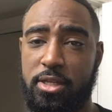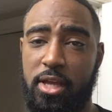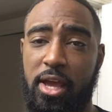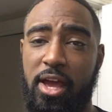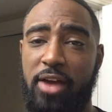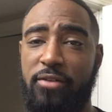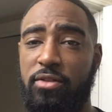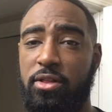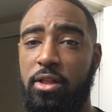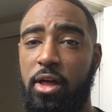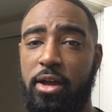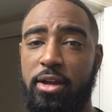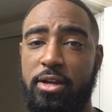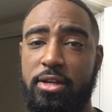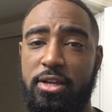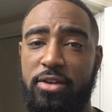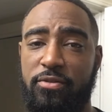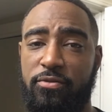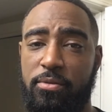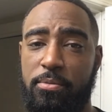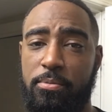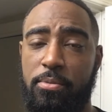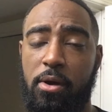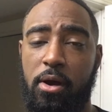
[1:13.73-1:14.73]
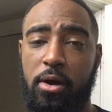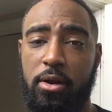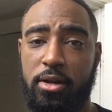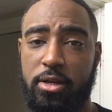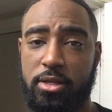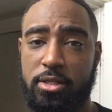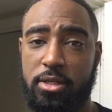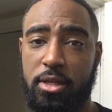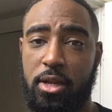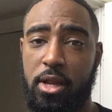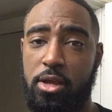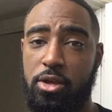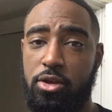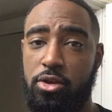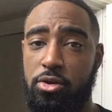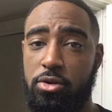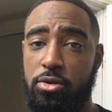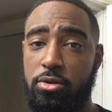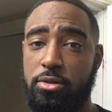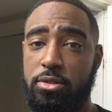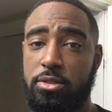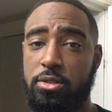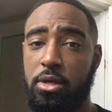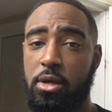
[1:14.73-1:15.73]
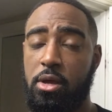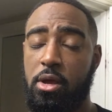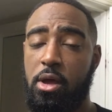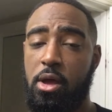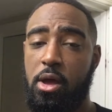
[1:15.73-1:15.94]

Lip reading: I have a lot of different products that I use,